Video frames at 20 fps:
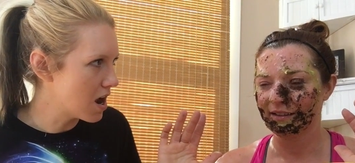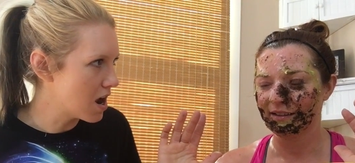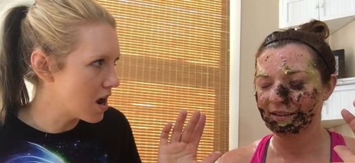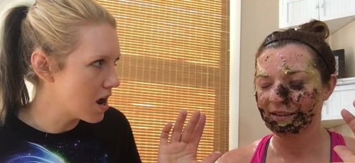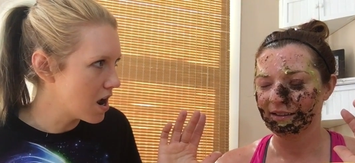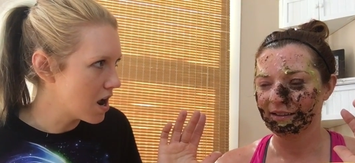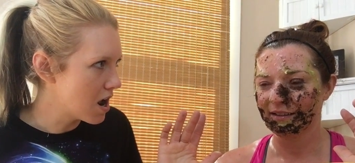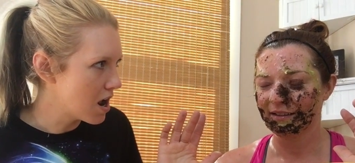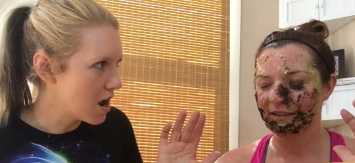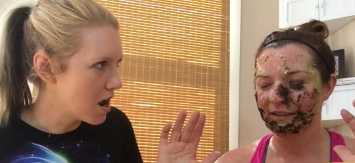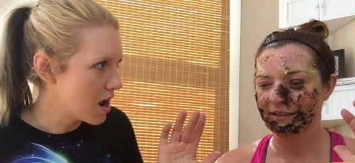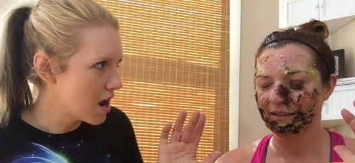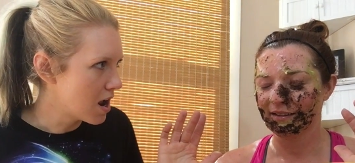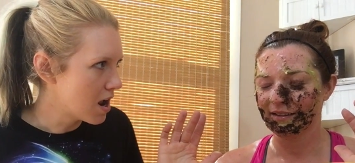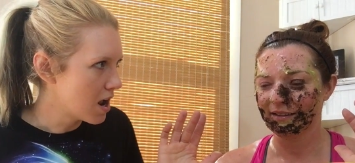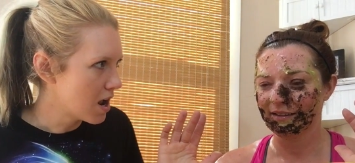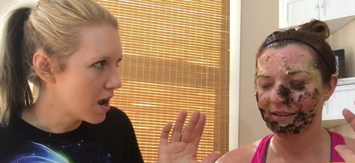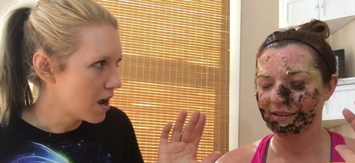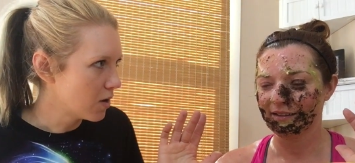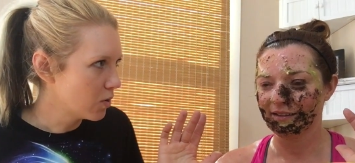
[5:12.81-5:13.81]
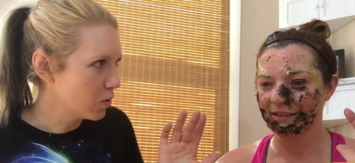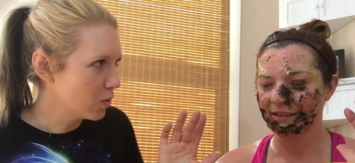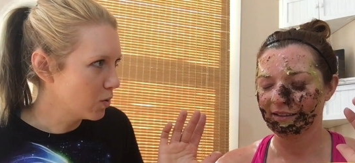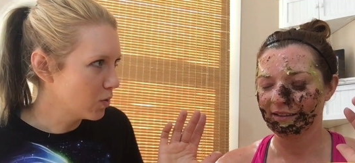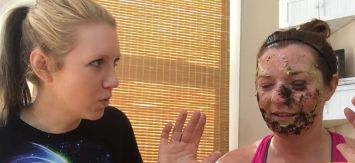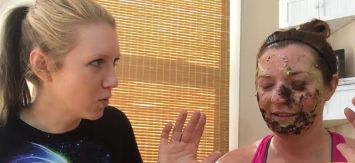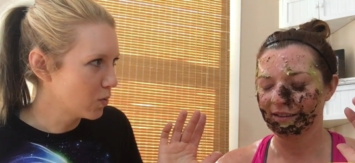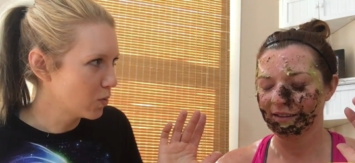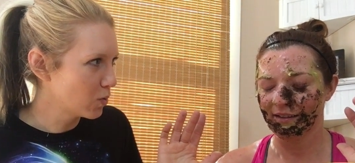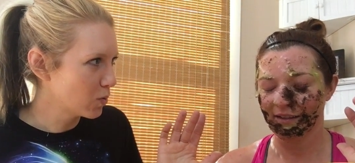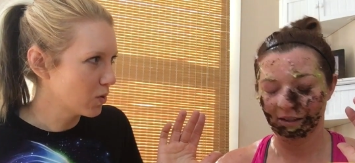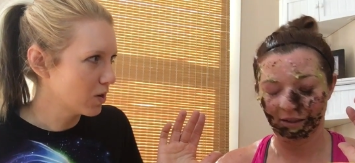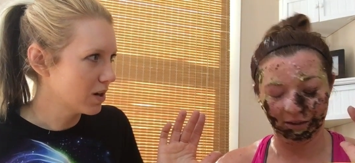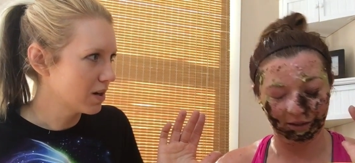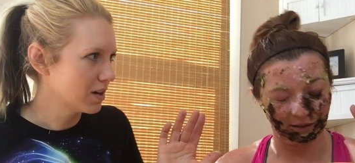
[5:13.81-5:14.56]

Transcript: (no one is talking)